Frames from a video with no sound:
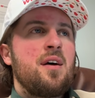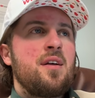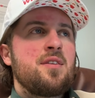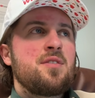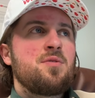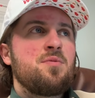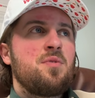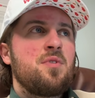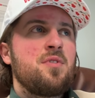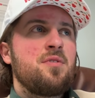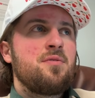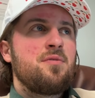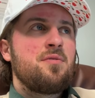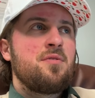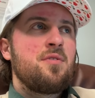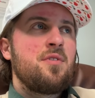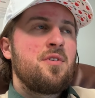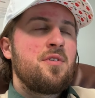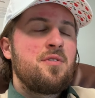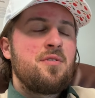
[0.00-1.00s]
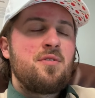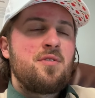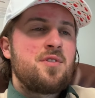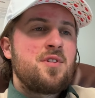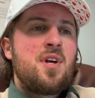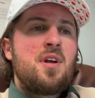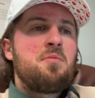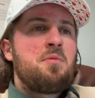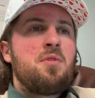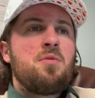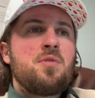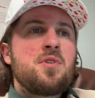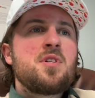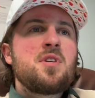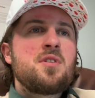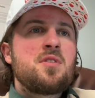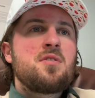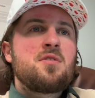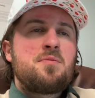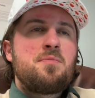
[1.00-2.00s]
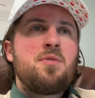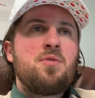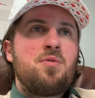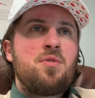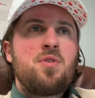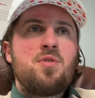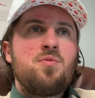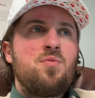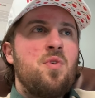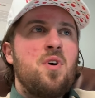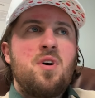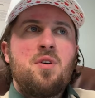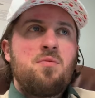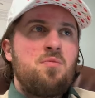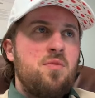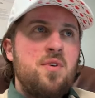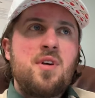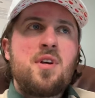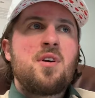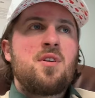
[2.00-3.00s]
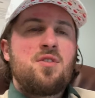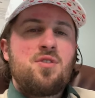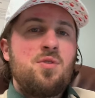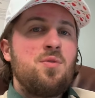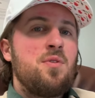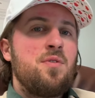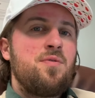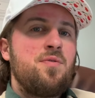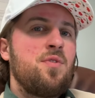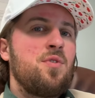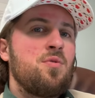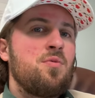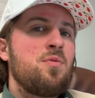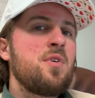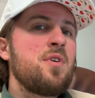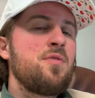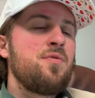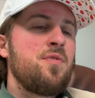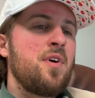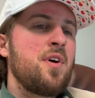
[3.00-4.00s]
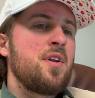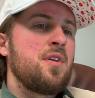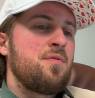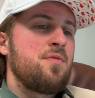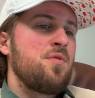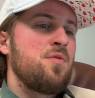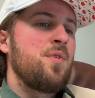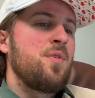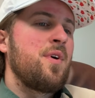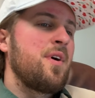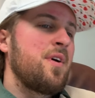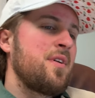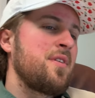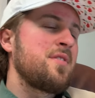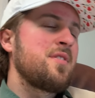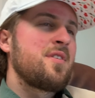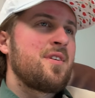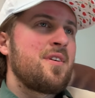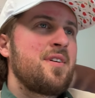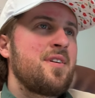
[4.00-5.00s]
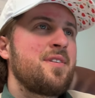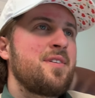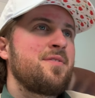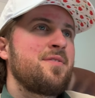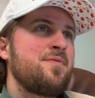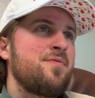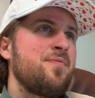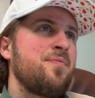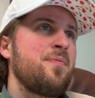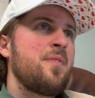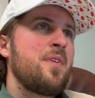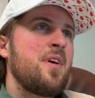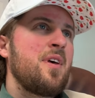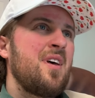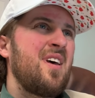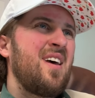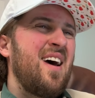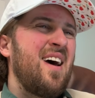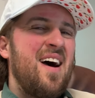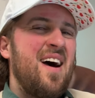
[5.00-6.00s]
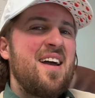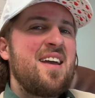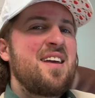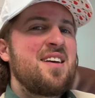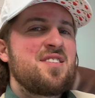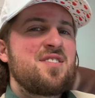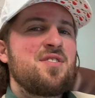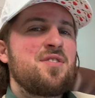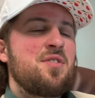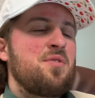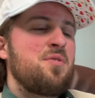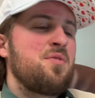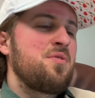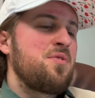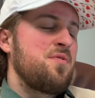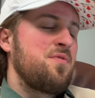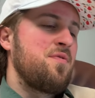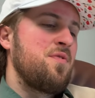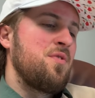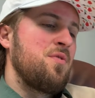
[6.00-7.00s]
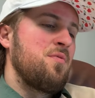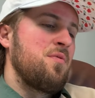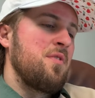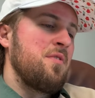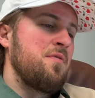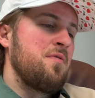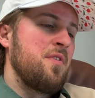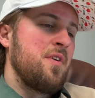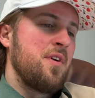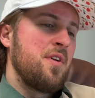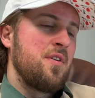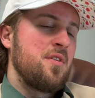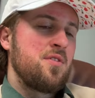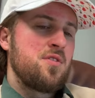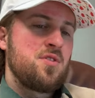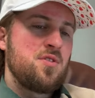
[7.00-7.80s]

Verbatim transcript: And I said, well, it's not about what's easy. It's about what you want. We can do a full refund if you want. And he's like, oh, I guess I'll go with the full refund.